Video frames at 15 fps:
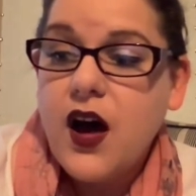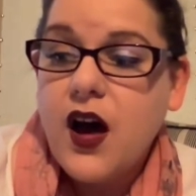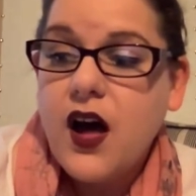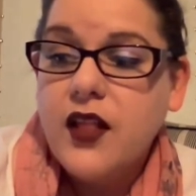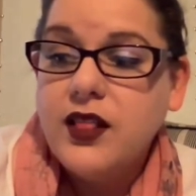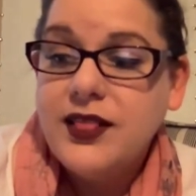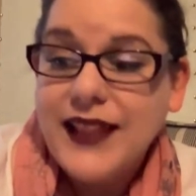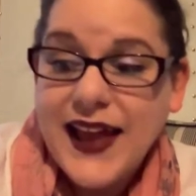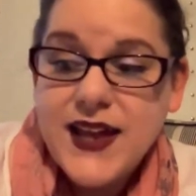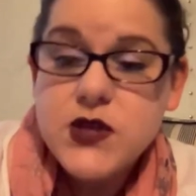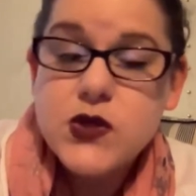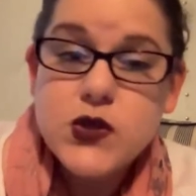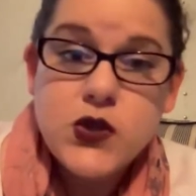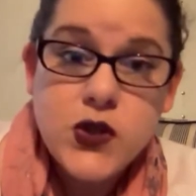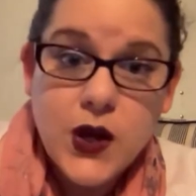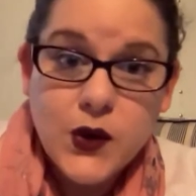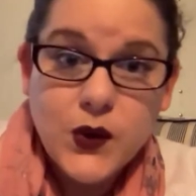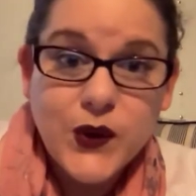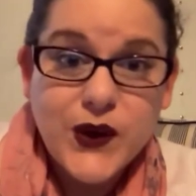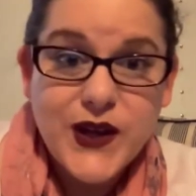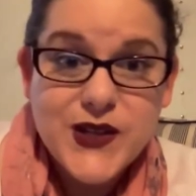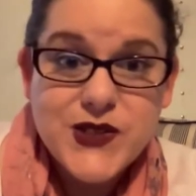less
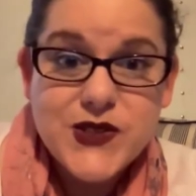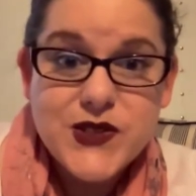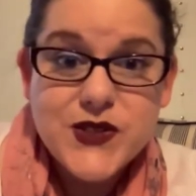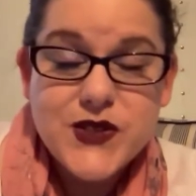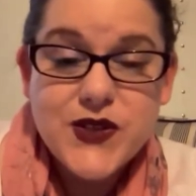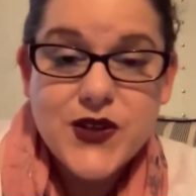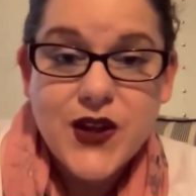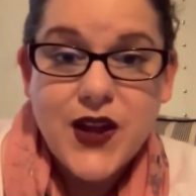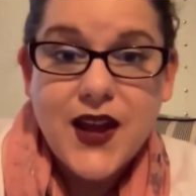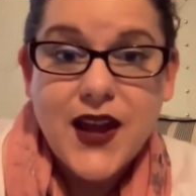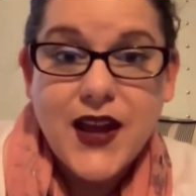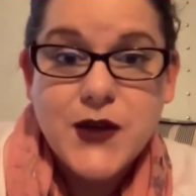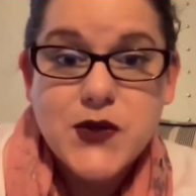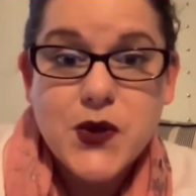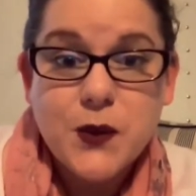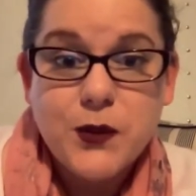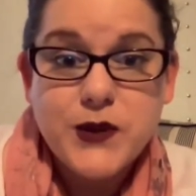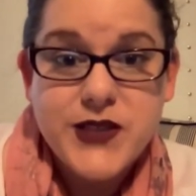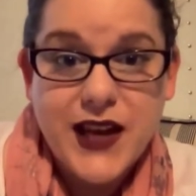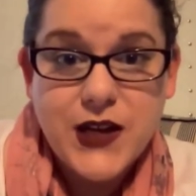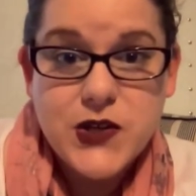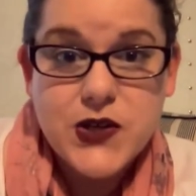generous
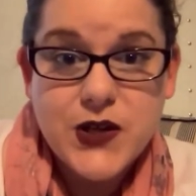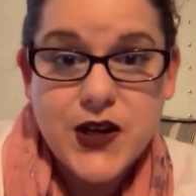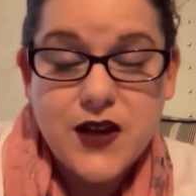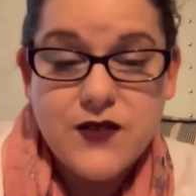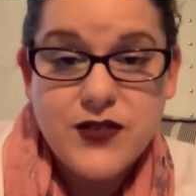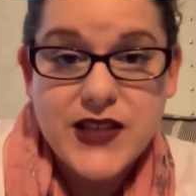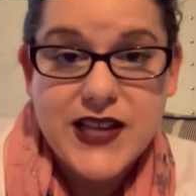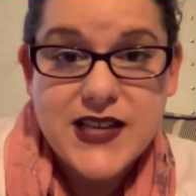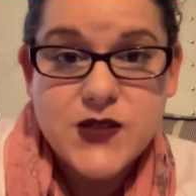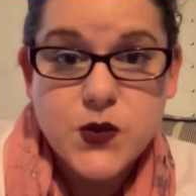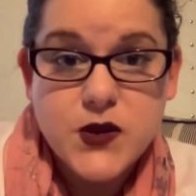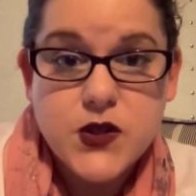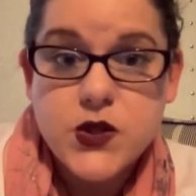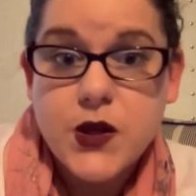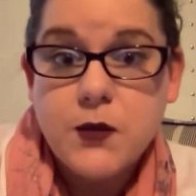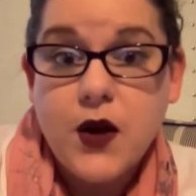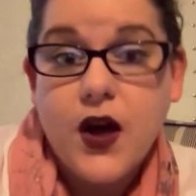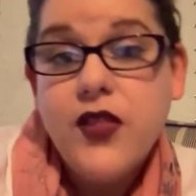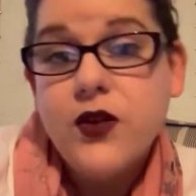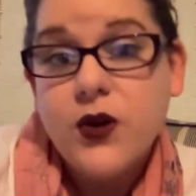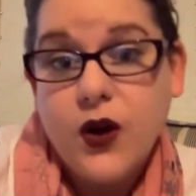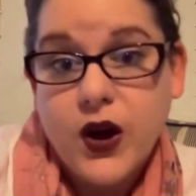interpretation of this, which some
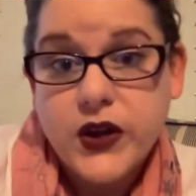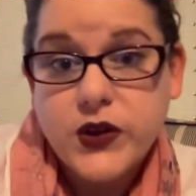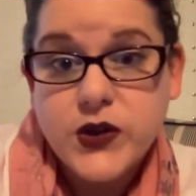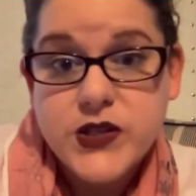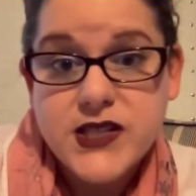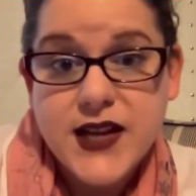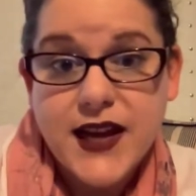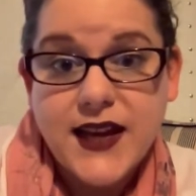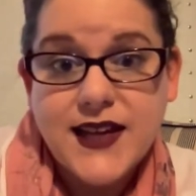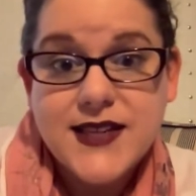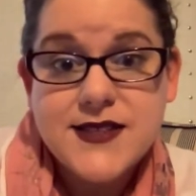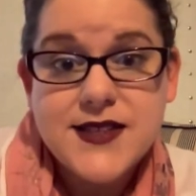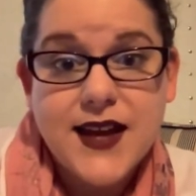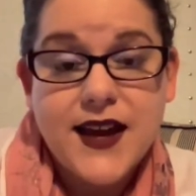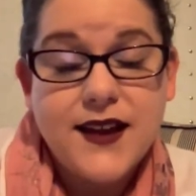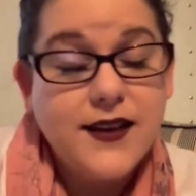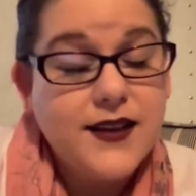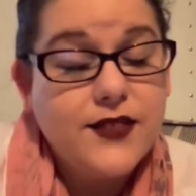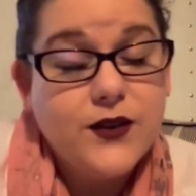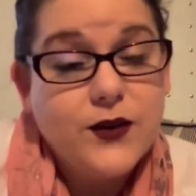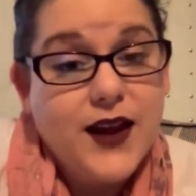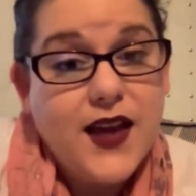other authors take, is that, again,
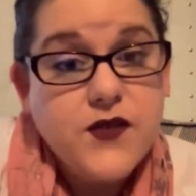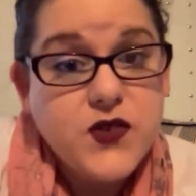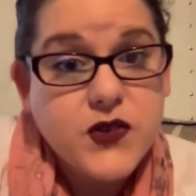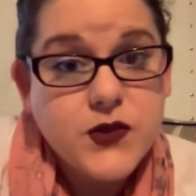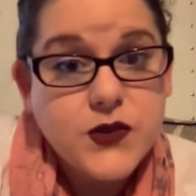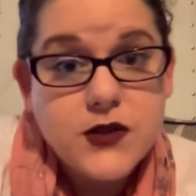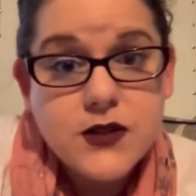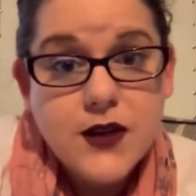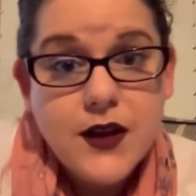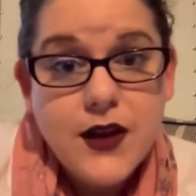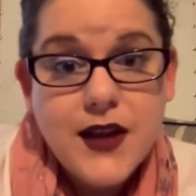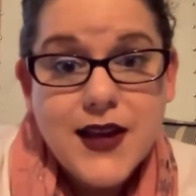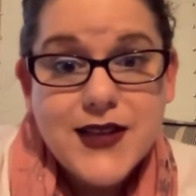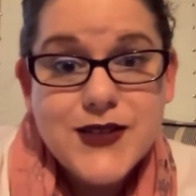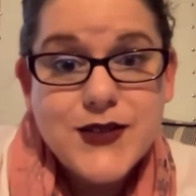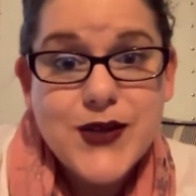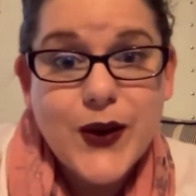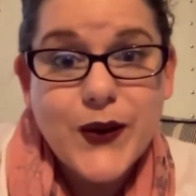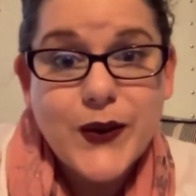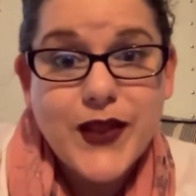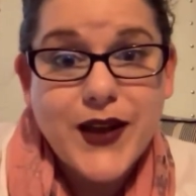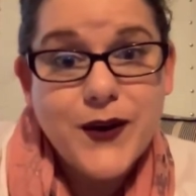they're devils,
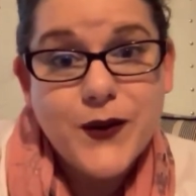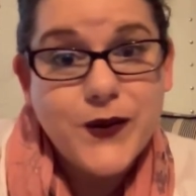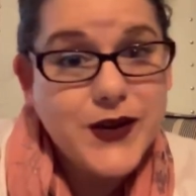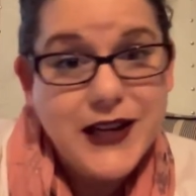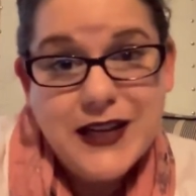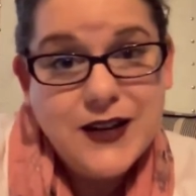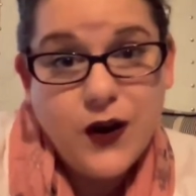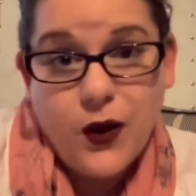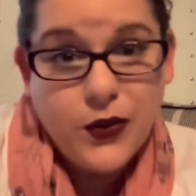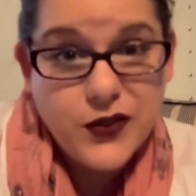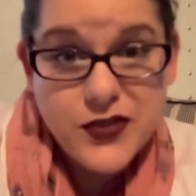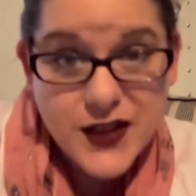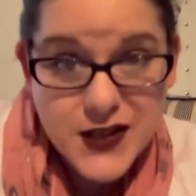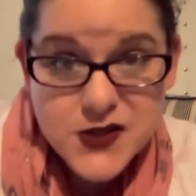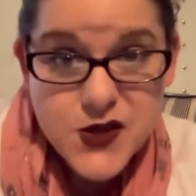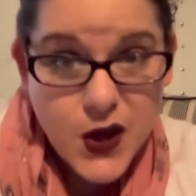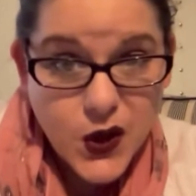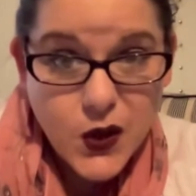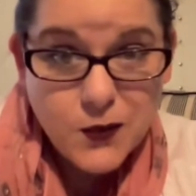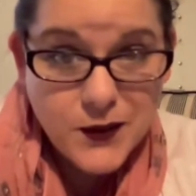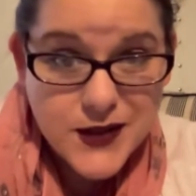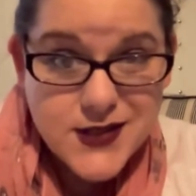so they don't need all the things that
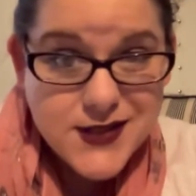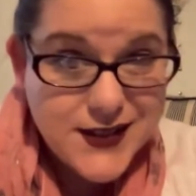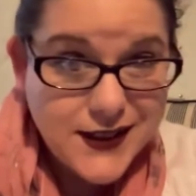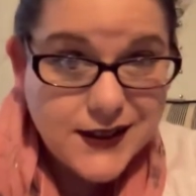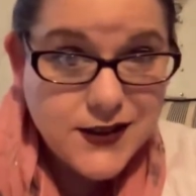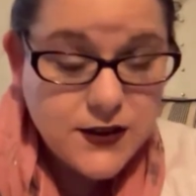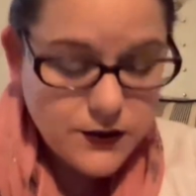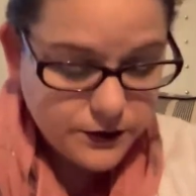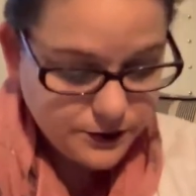humans need.